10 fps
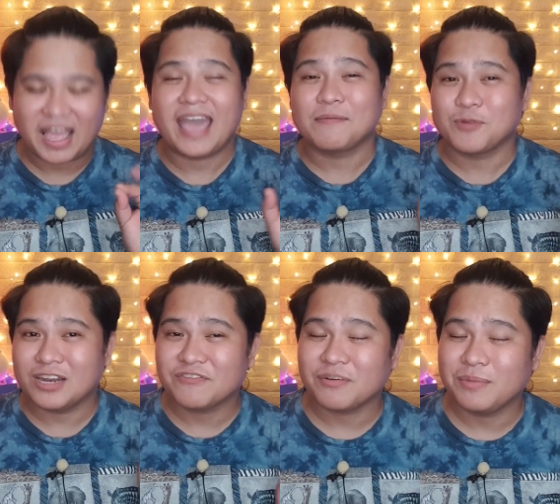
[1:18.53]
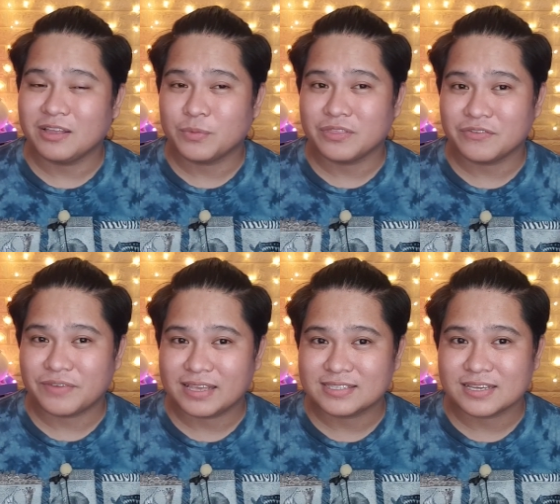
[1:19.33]
I am really familiar with their
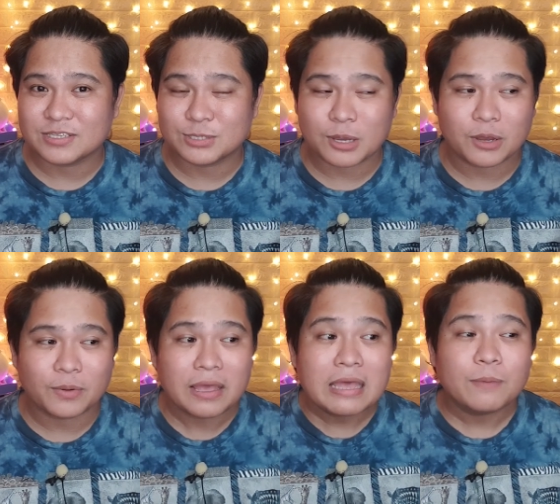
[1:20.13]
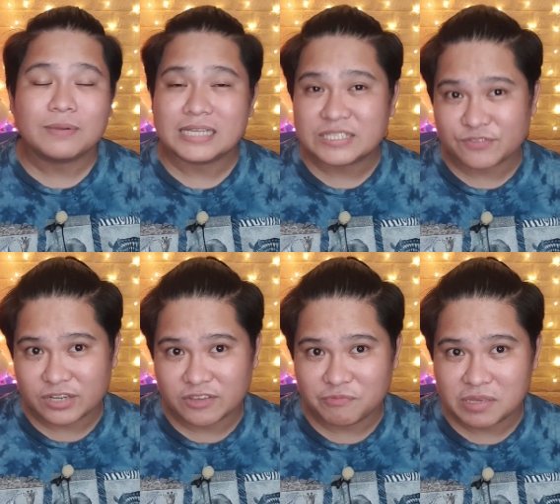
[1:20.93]
faces, so please
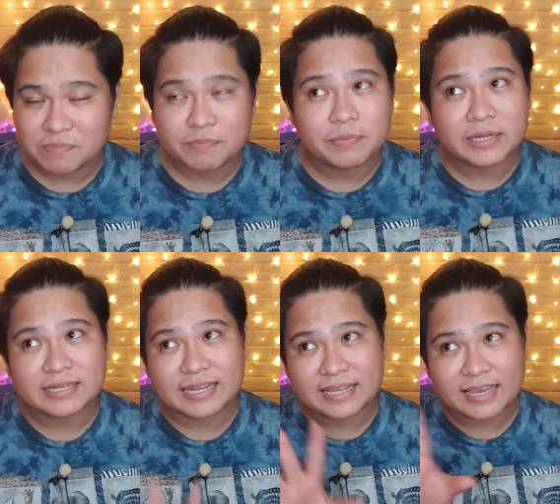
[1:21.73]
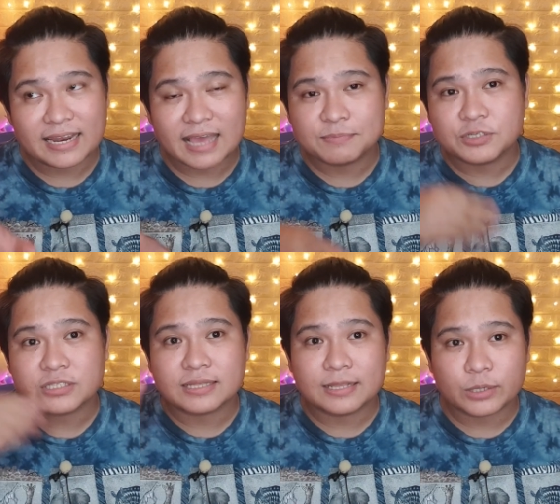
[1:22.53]
forgive me. But then again, I'm
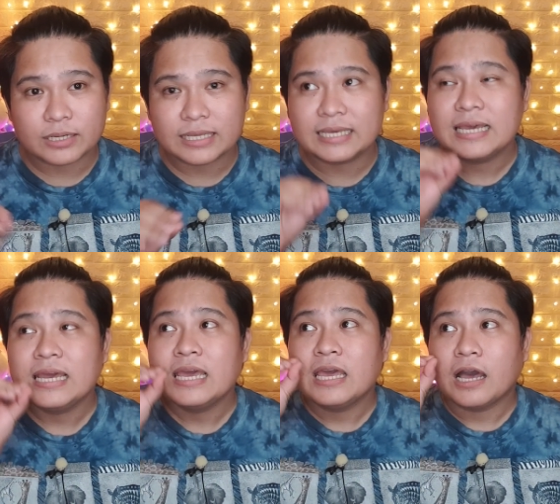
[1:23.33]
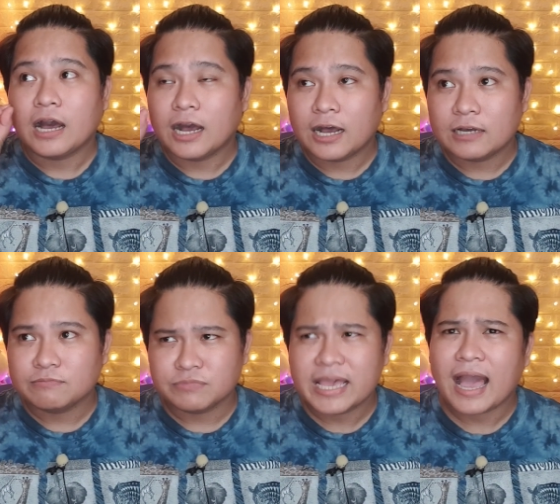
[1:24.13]
just literally
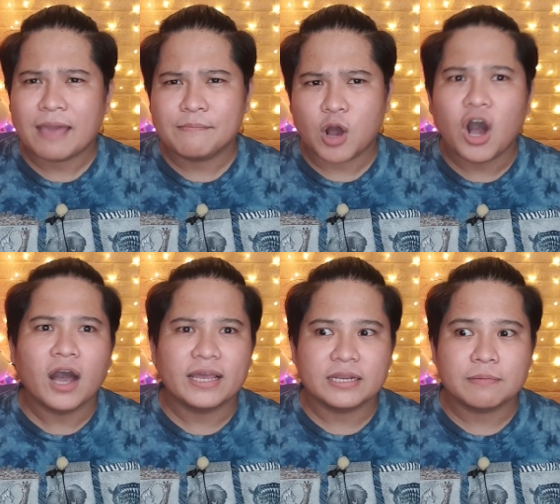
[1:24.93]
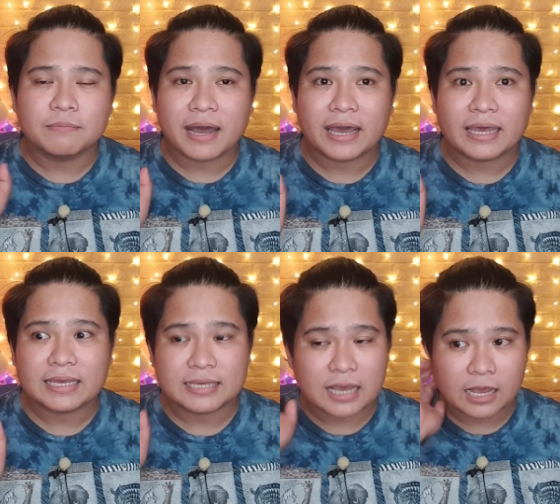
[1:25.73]
um, yeah, I'm on
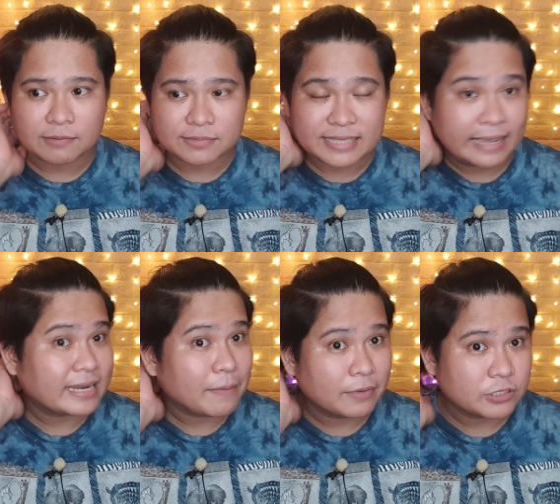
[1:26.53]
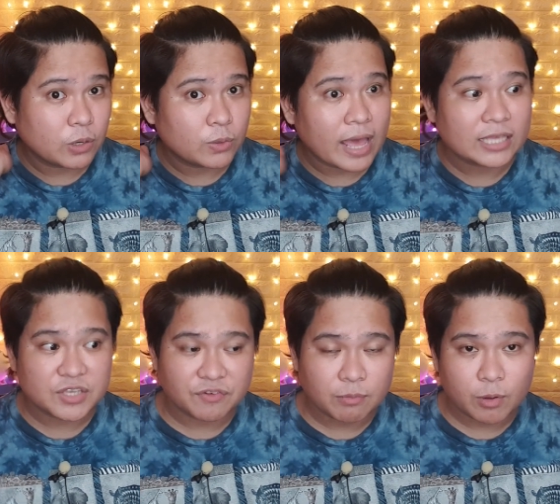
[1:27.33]
my um, second episode
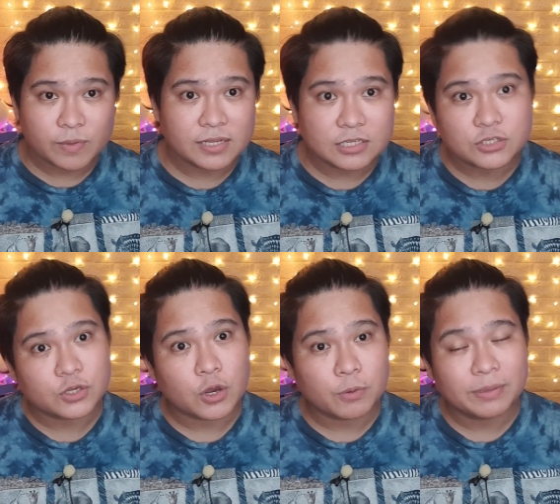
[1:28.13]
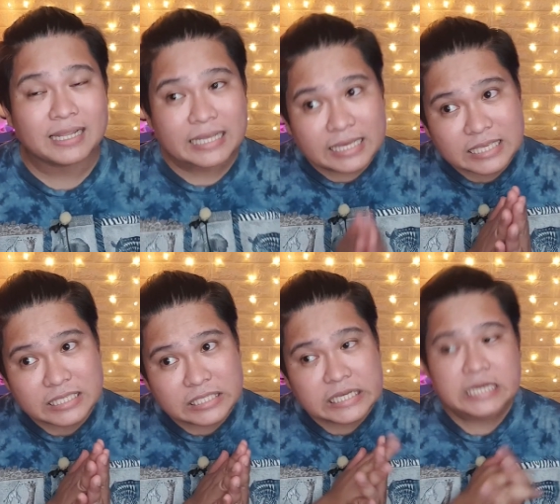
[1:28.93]
as of a moment, so
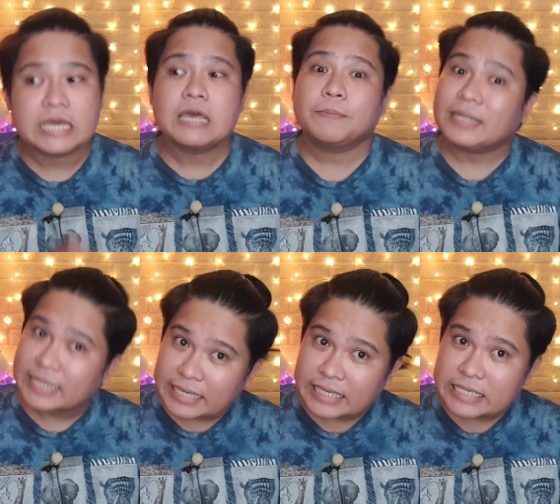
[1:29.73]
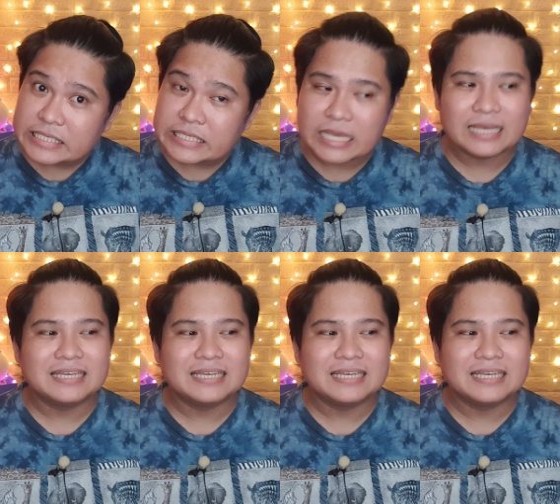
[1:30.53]
please, please